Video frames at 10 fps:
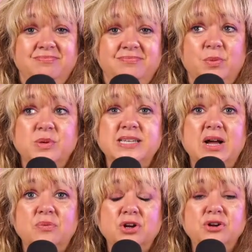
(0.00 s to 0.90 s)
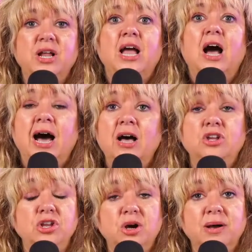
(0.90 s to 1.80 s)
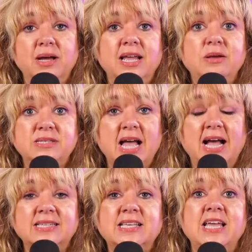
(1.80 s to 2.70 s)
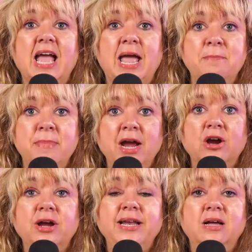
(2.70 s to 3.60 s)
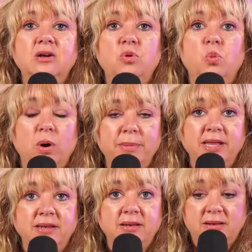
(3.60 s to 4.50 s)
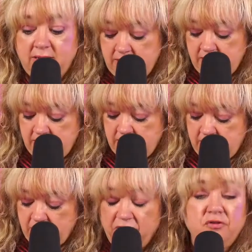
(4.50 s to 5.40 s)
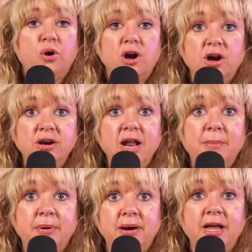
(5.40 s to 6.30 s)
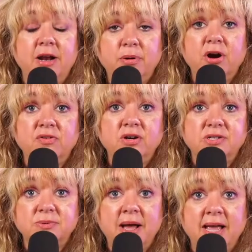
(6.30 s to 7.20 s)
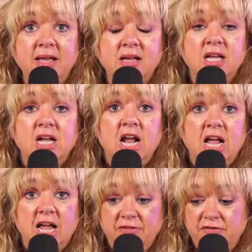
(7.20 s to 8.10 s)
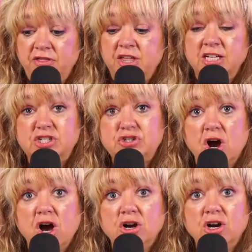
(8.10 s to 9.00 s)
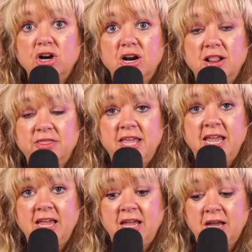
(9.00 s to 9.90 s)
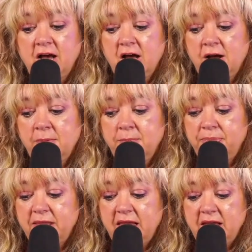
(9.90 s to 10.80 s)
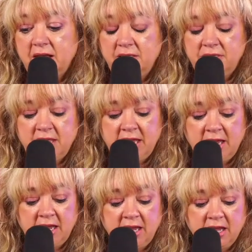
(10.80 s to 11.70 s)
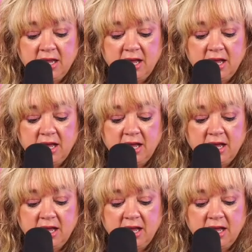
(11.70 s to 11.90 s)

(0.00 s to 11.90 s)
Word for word: Was that rude? I, you know what? He was asking a married woman for her number in a perverse way. If the stronger the um, the